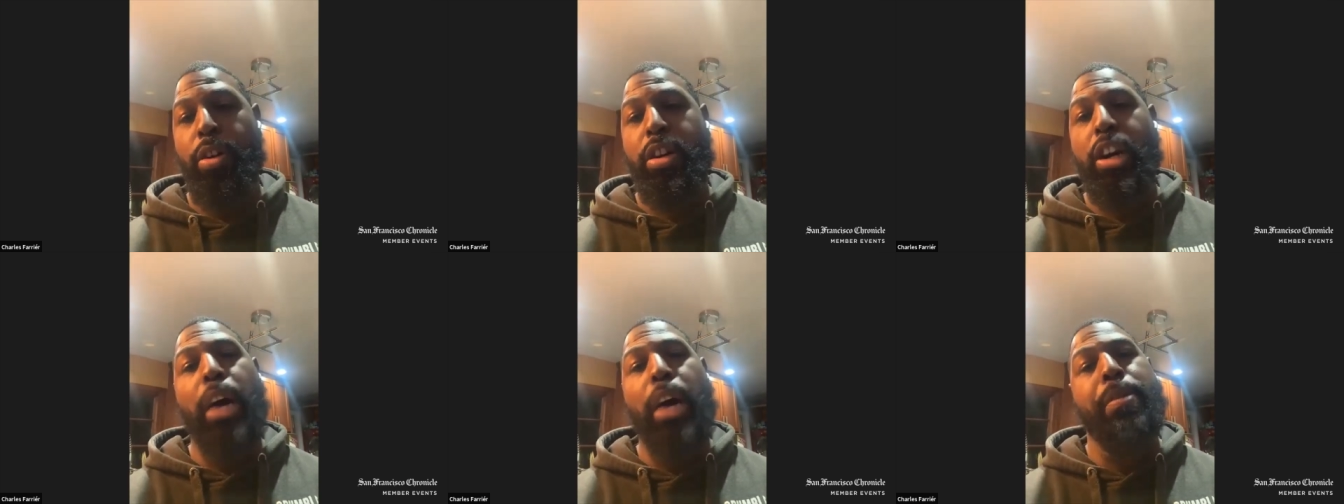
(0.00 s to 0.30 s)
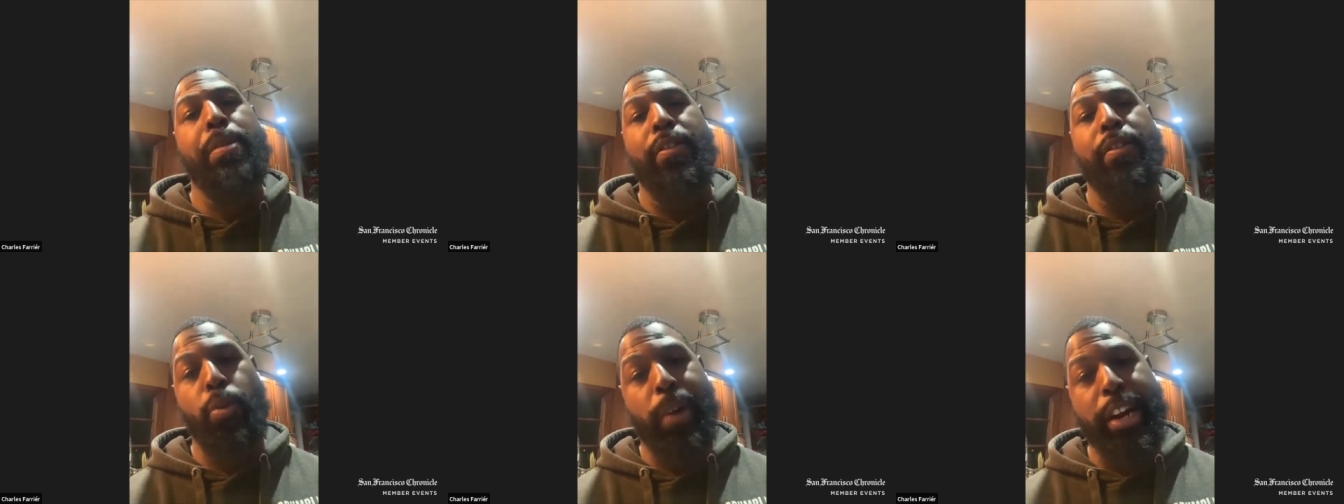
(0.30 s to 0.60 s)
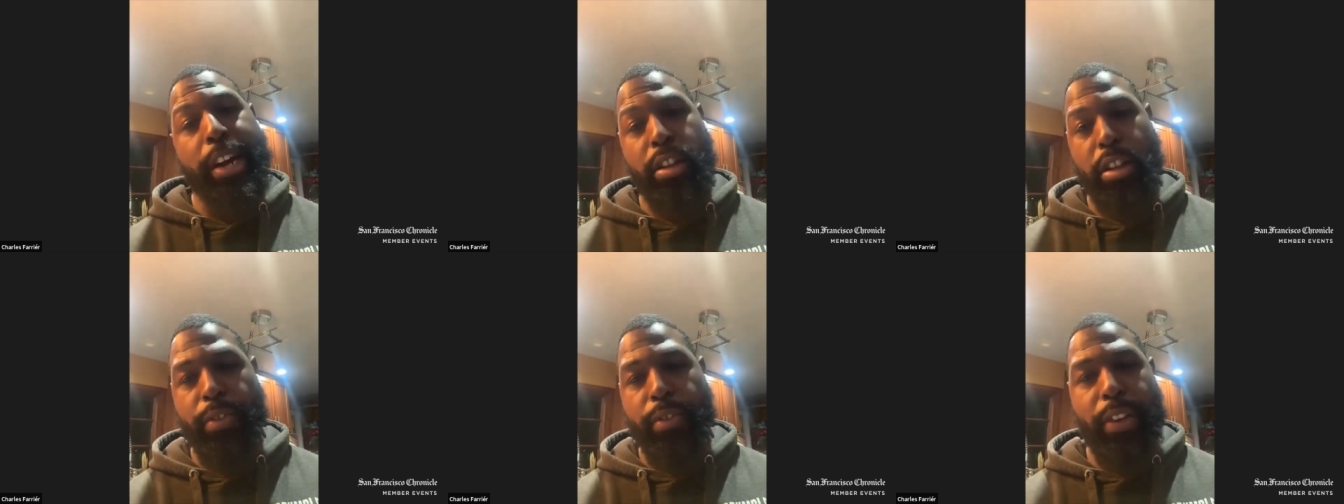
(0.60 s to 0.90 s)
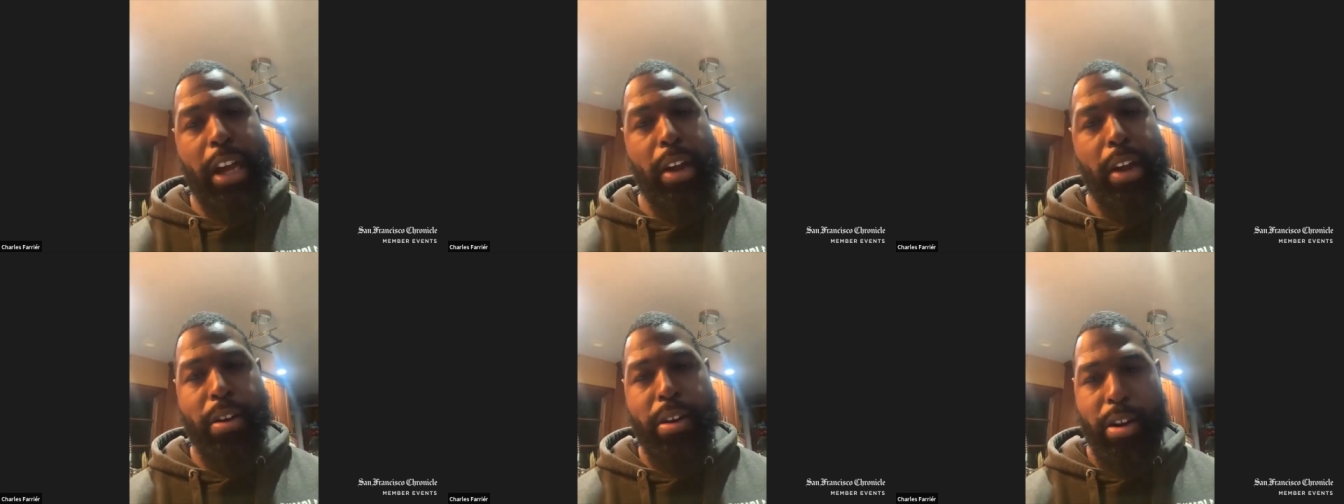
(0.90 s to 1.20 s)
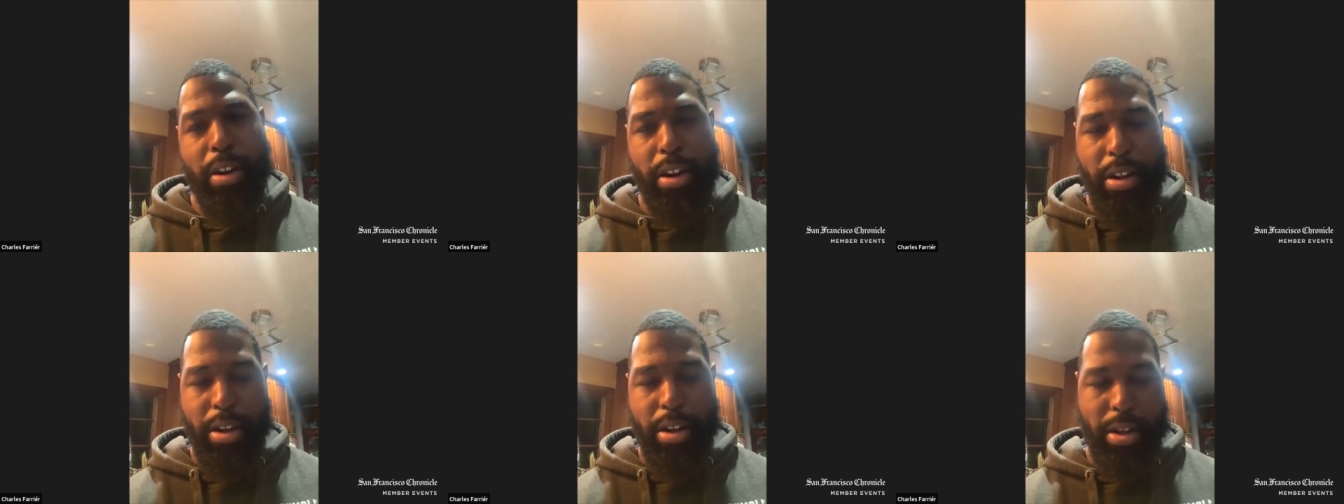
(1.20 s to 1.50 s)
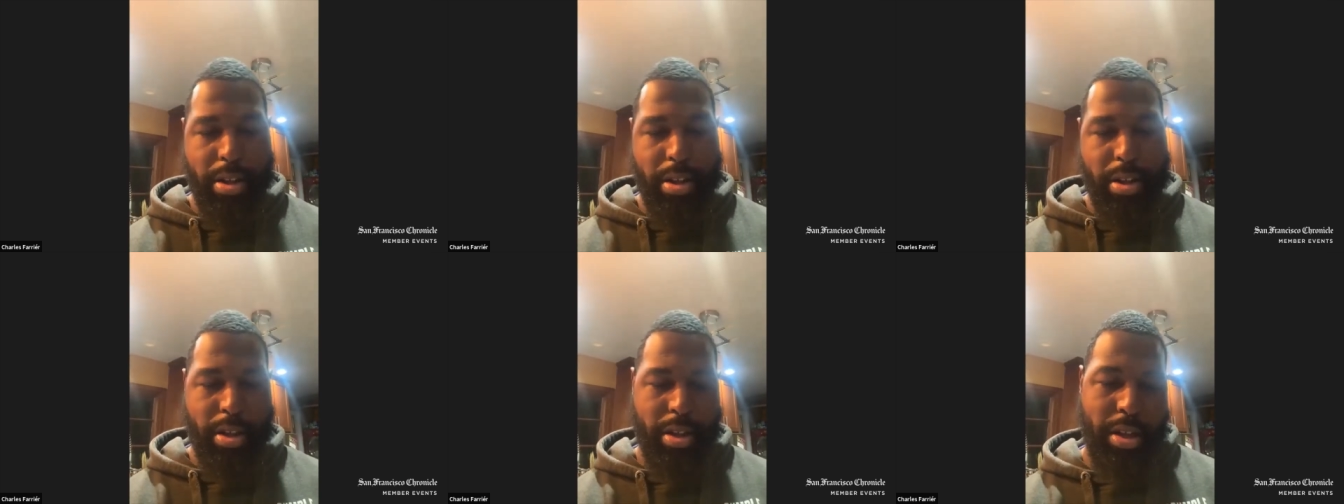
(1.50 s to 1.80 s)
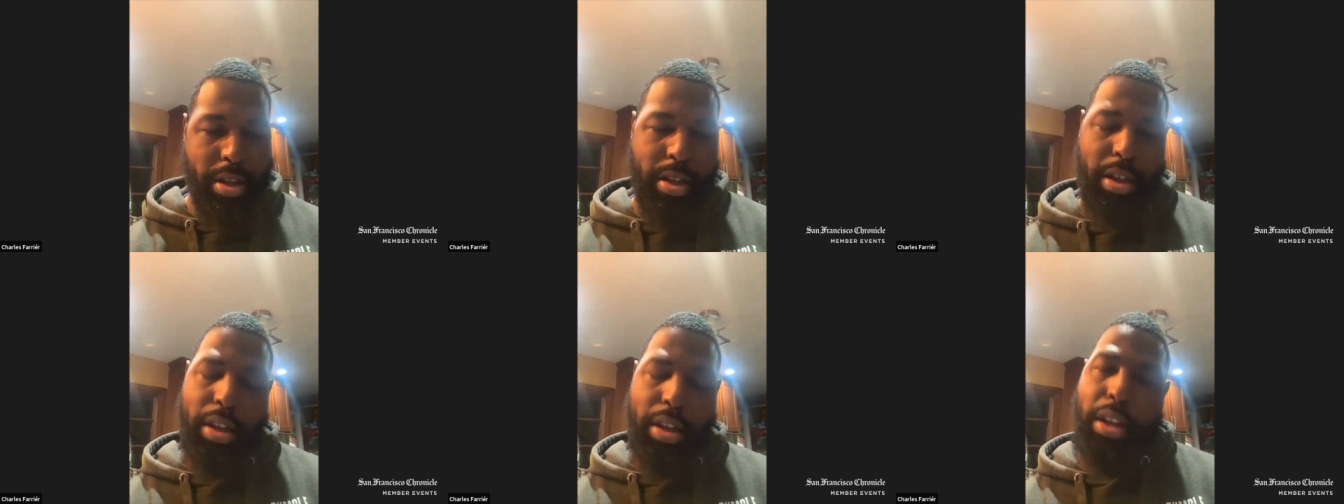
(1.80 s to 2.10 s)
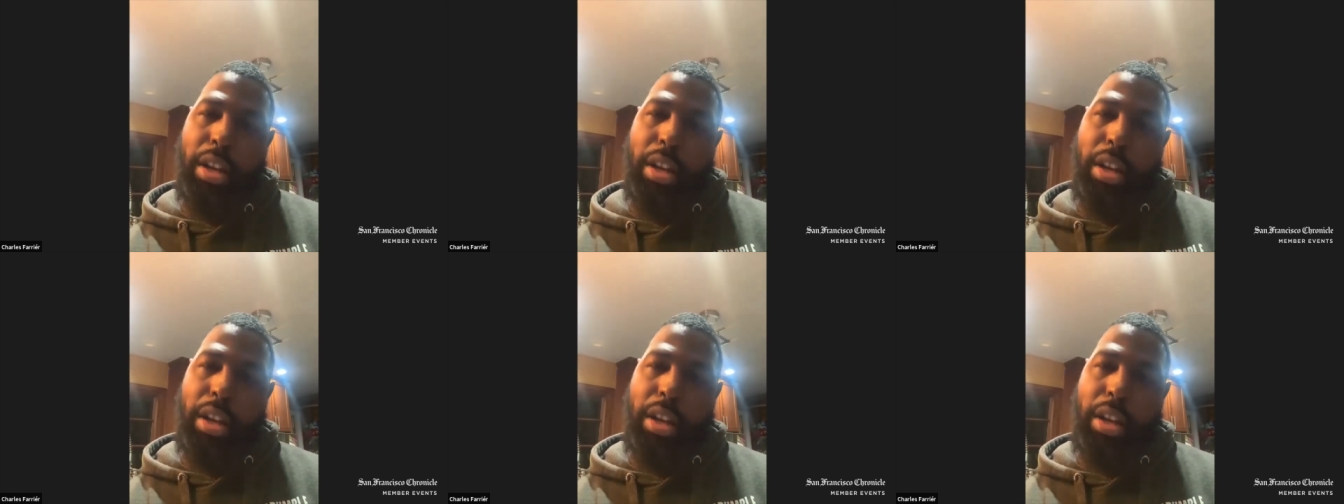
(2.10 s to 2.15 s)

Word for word: I would say a quarter cup of the regular flour.